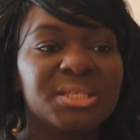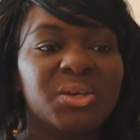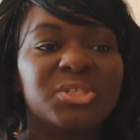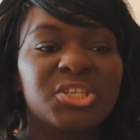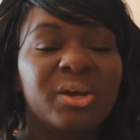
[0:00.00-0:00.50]

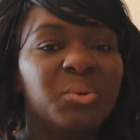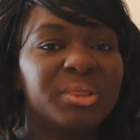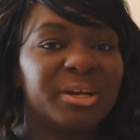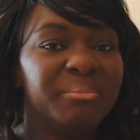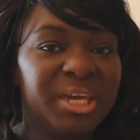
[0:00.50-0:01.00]
So check
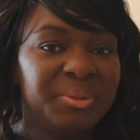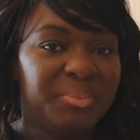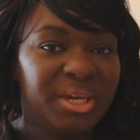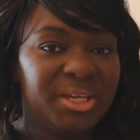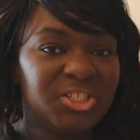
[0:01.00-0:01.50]
with their
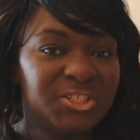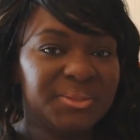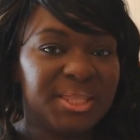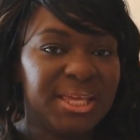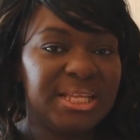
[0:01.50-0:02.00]
main page
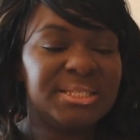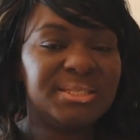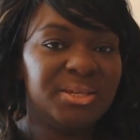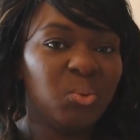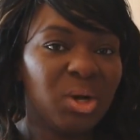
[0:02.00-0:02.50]
and
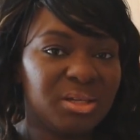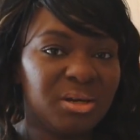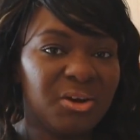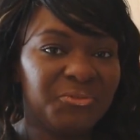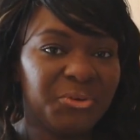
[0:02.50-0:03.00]
see what
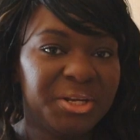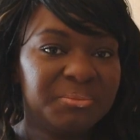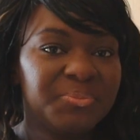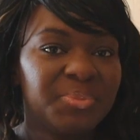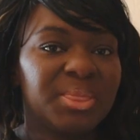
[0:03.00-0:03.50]
they're
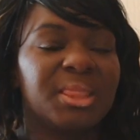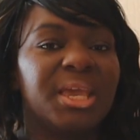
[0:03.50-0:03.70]
offering.